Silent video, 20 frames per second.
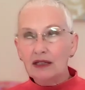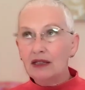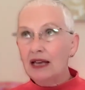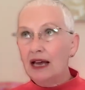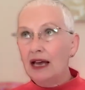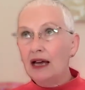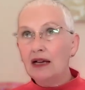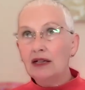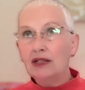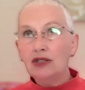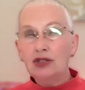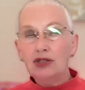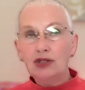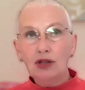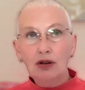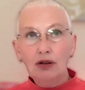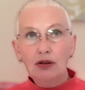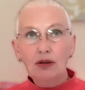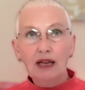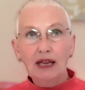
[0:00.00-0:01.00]
they are
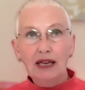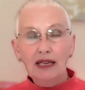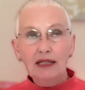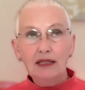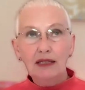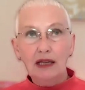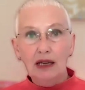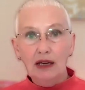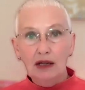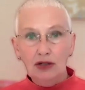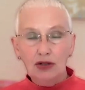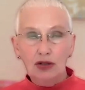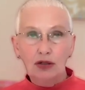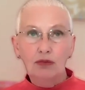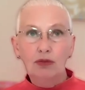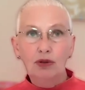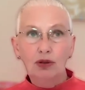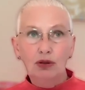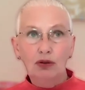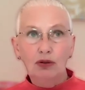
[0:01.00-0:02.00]
so easy to
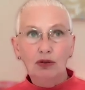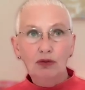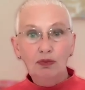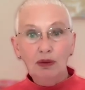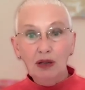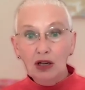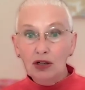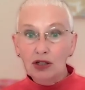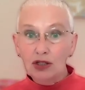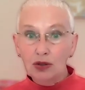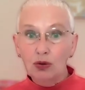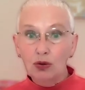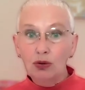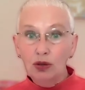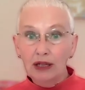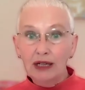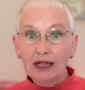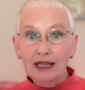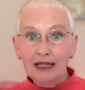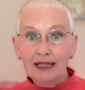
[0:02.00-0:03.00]
move because all
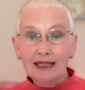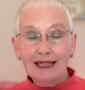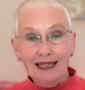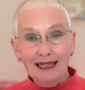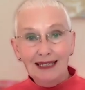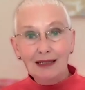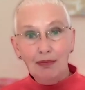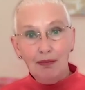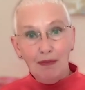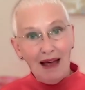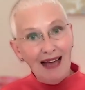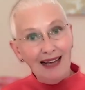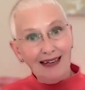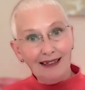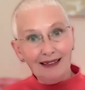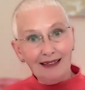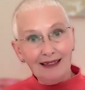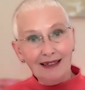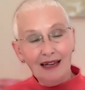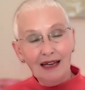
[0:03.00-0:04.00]
it is a
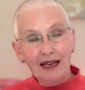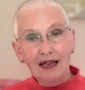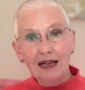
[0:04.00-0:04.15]
pattern.